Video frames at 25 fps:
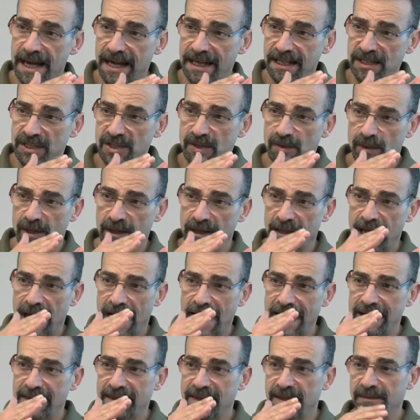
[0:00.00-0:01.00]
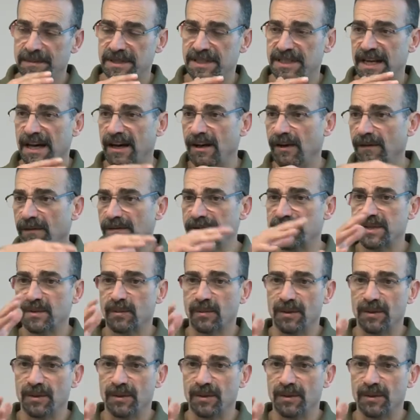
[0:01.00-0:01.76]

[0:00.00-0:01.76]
tend to align themselves